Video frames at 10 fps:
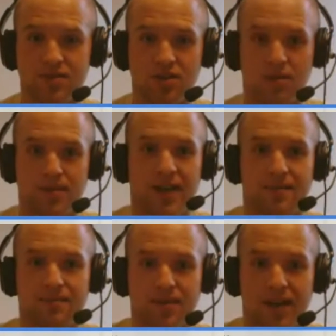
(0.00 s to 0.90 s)
shopping
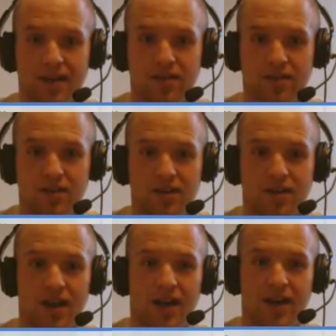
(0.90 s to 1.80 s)
campaign on
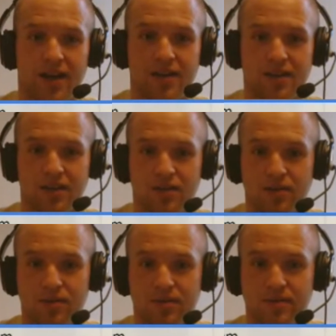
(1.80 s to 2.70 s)
Google.